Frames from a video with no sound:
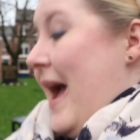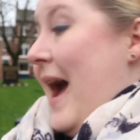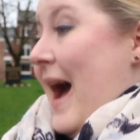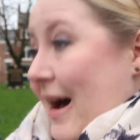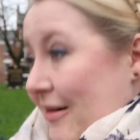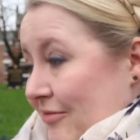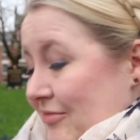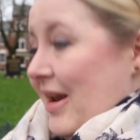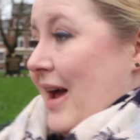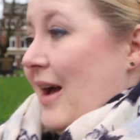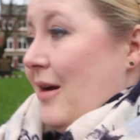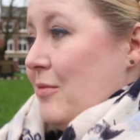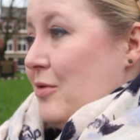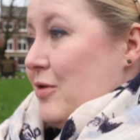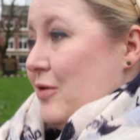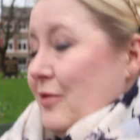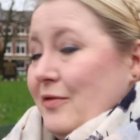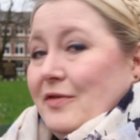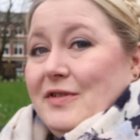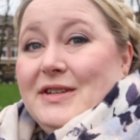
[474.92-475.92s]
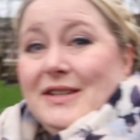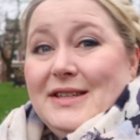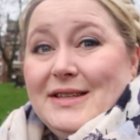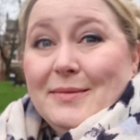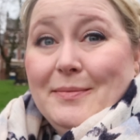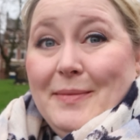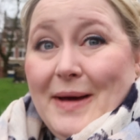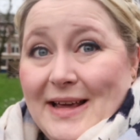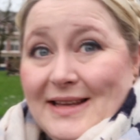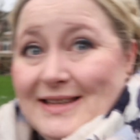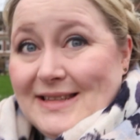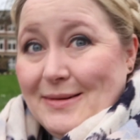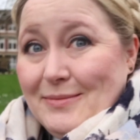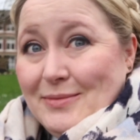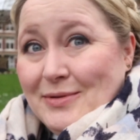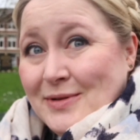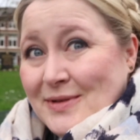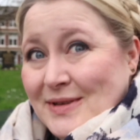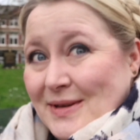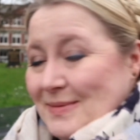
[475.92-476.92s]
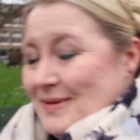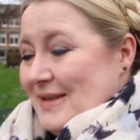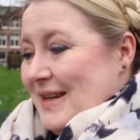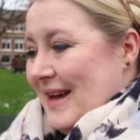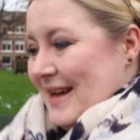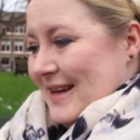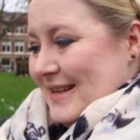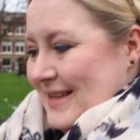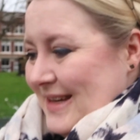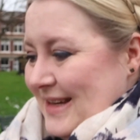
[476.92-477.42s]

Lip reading: have now moved some paint samples upstairs